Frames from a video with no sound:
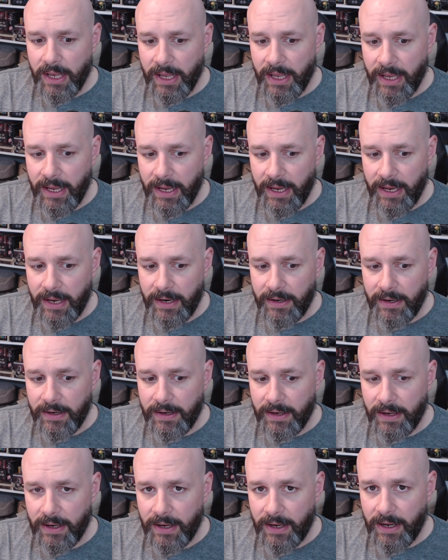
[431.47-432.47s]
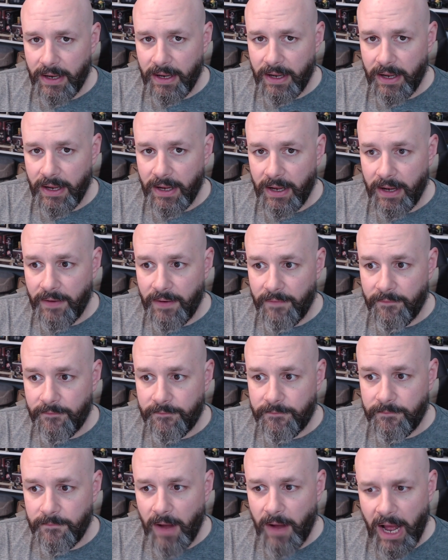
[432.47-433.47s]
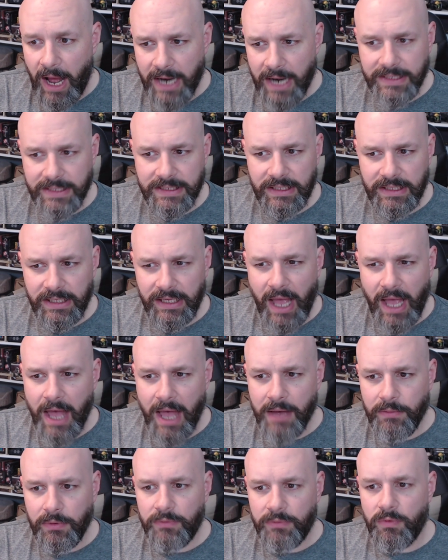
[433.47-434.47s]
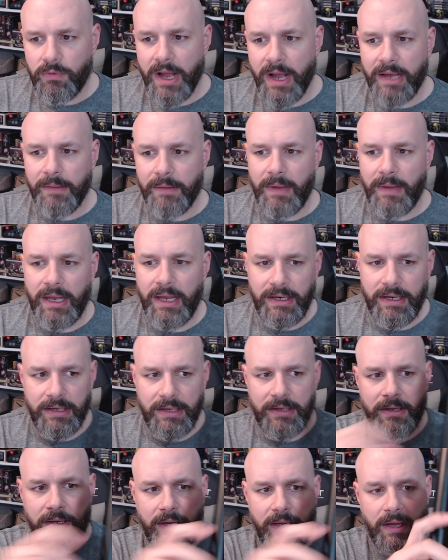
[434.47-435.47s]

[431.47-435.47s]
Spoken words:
And honestly, I would recommend,